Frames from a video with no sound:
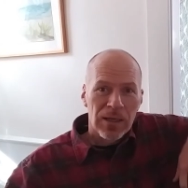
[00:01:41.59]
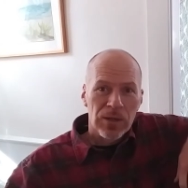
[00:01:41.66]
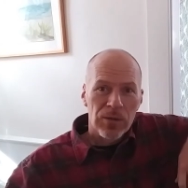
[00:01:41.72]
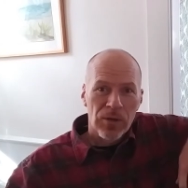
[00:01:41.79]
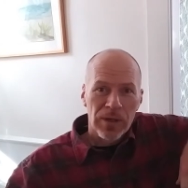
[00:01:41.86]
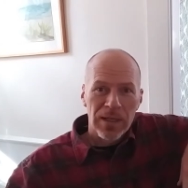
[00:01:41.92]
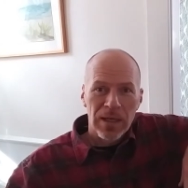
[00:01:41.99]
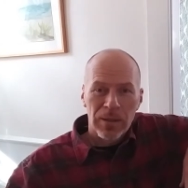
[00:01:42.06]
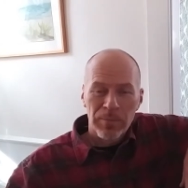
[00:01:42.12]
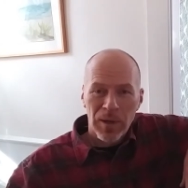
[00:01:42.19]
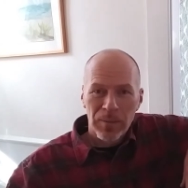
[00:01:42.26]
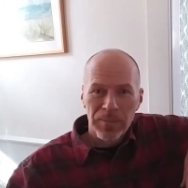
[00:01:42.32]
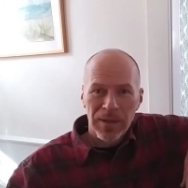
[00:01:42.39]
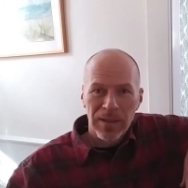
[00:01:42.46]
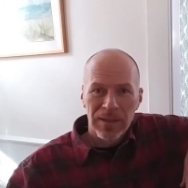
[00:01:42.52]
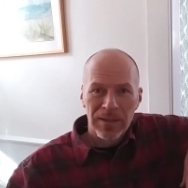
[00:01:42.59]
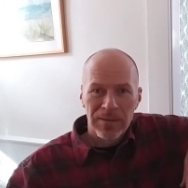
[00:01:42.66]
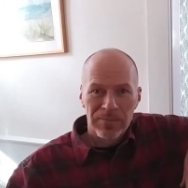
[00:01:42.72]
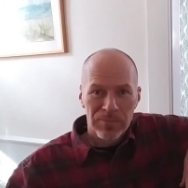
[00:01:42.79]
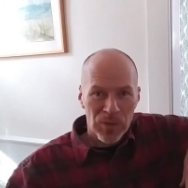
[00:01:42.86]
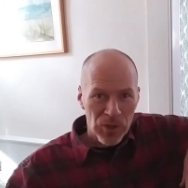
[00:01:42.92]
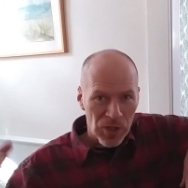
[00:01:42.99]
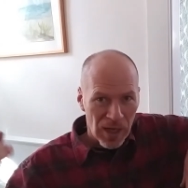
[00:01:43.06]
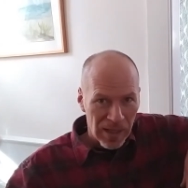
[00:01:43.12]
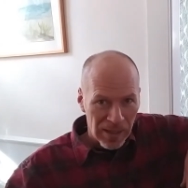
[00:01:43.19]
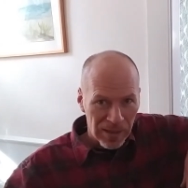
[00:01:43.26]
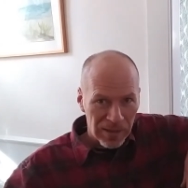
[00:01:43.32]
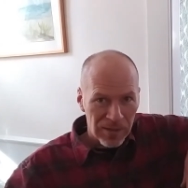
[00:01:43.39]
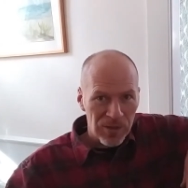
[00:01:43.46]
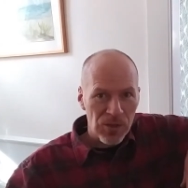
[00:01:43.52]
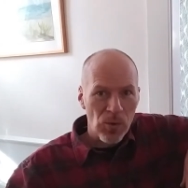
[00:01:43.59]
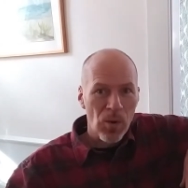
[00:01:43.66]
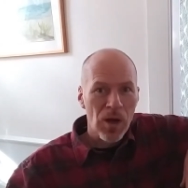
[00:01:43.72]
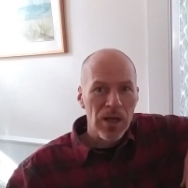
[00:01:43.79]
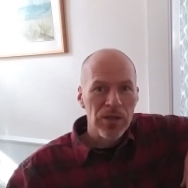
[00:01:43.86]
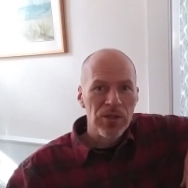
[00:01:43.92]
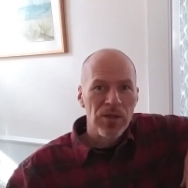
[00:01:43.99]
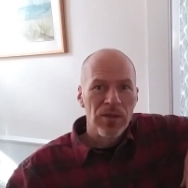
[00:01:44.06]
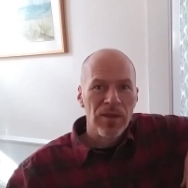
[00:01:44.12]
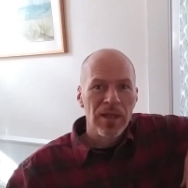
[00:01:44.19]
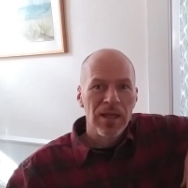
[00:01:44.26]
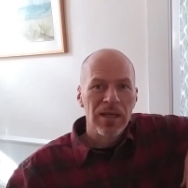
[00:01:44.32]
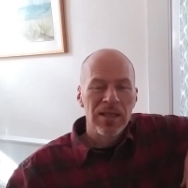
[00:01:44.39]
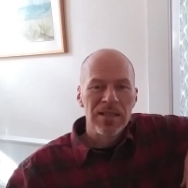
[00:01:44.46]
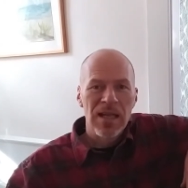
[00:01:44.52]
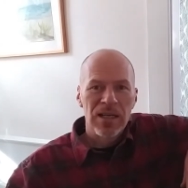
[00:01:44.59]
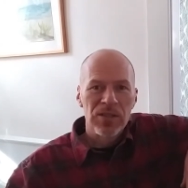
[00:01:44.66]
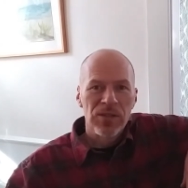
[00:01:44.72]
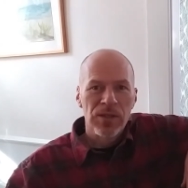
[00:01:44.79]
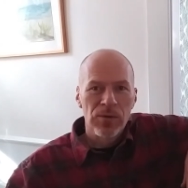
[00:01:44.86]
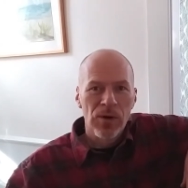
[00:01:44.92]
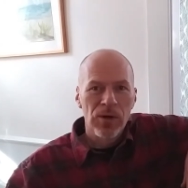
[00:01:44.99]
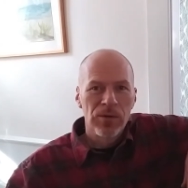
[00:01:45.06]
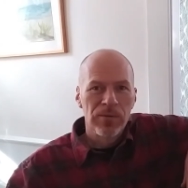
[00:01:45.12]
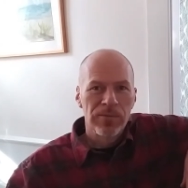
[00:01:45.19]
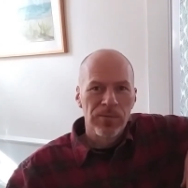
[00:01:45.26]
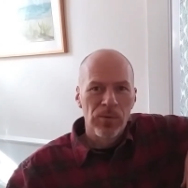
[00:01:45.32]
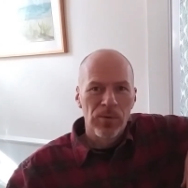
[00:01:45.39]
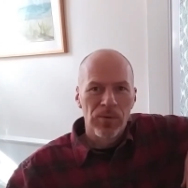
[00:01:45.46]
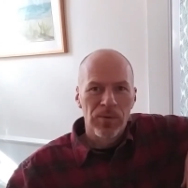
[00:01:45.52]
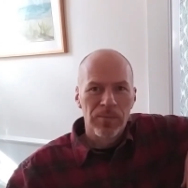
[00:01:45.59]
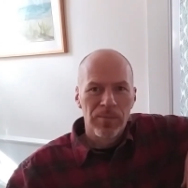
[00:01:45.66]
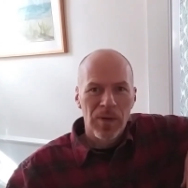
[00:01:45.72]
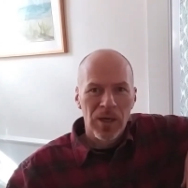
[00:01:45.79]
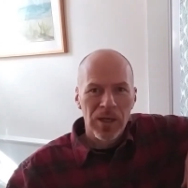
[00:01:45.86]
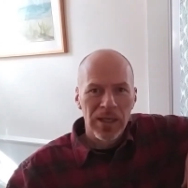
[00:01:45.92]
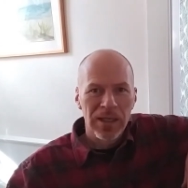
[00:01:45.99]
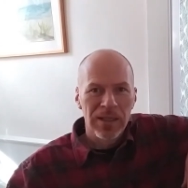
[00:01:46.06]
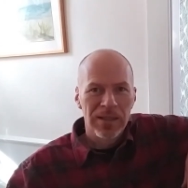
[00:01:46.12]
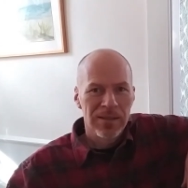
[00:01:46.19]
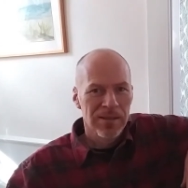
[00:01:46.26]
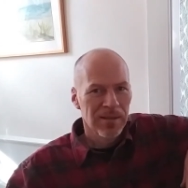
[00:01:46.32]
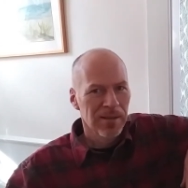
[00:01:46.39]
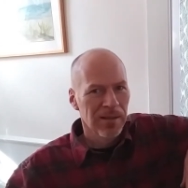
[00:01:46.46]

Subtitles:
crookneck pumpkin moschata squash that is actually grown for market,